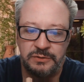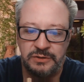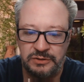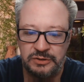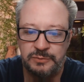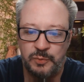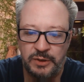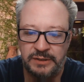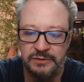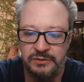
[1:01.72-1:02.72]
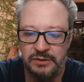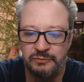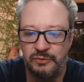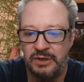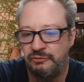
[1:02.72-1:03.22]
Disney Springs,
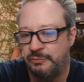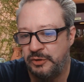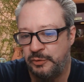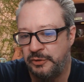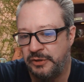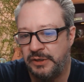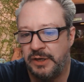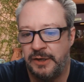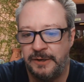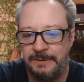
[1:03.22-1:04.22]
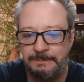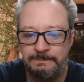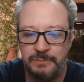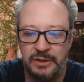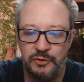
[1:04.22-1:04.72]
if you're not familiar with it.
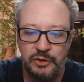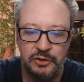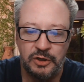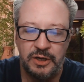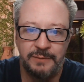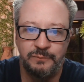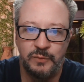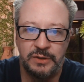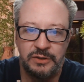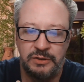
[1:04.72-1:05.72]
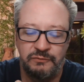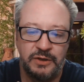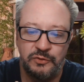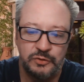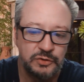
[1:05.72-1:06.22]
And you can look up what the
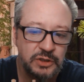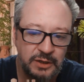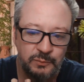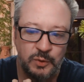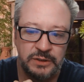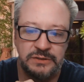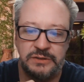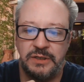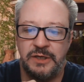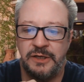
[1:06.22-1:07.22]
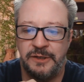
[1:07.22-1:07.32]
Adventurers Club was.